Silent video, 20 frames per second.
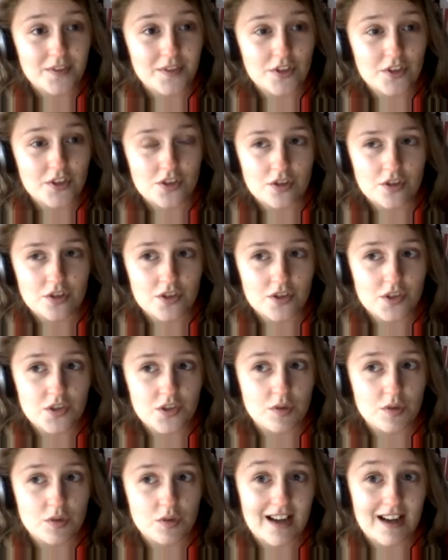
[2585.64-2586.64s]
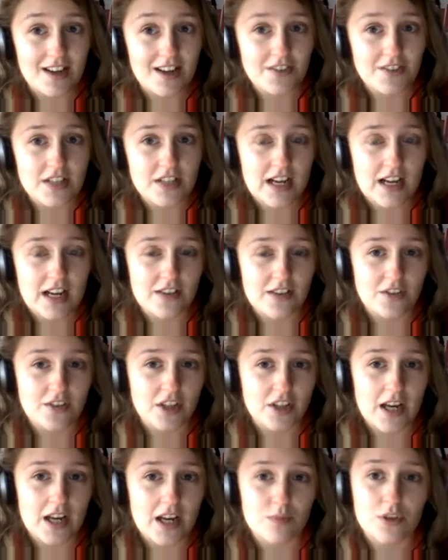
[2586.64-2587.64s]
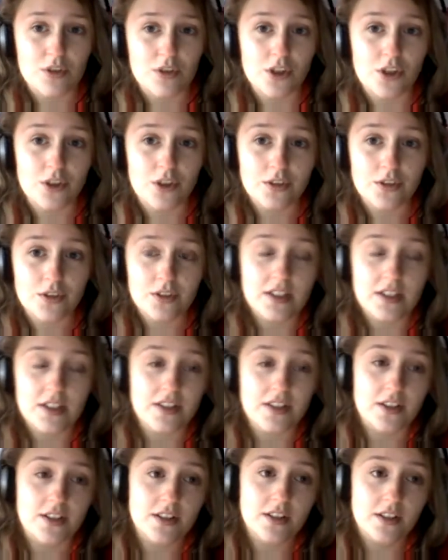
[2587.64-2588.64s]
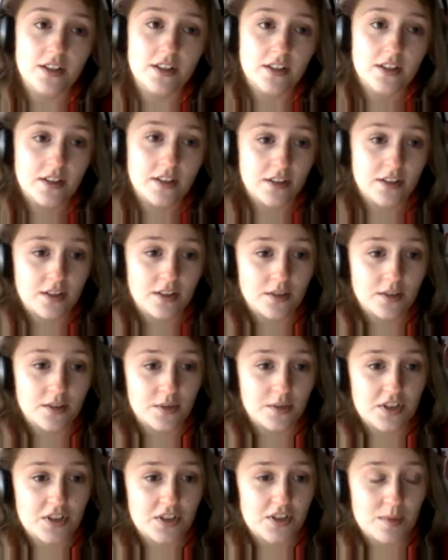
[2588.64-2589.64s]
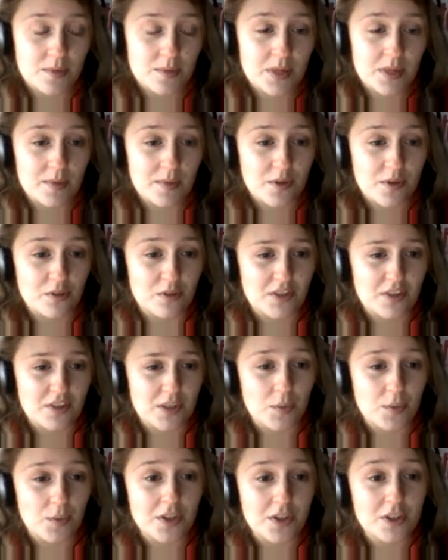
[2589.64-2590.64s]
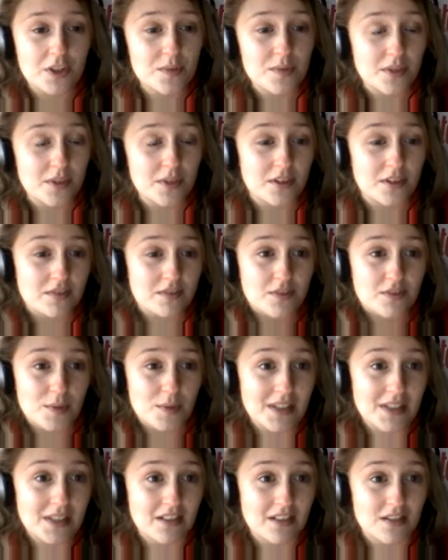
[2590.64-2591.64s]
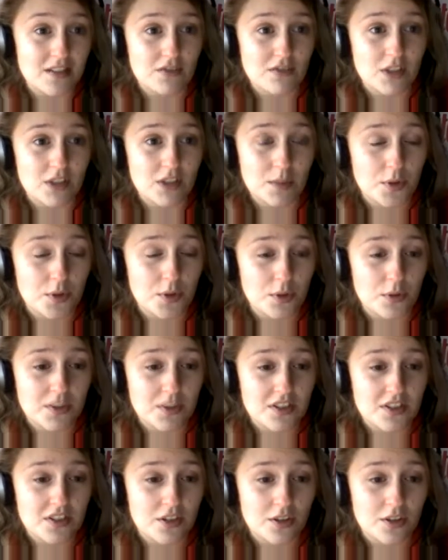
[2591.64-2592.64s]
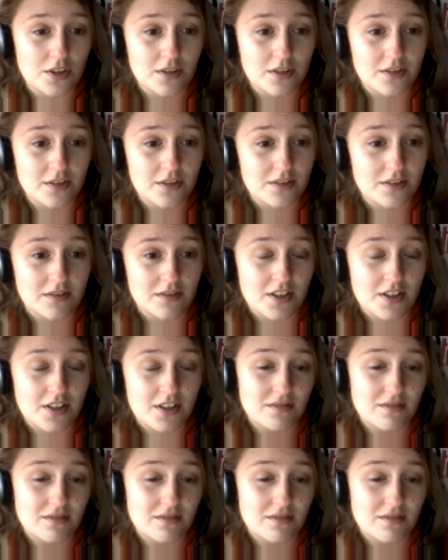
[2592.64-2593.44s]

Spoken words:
the students don't have to have their camera on either, which some people find weird, but for me, it doesn't really bother me at all. They don't,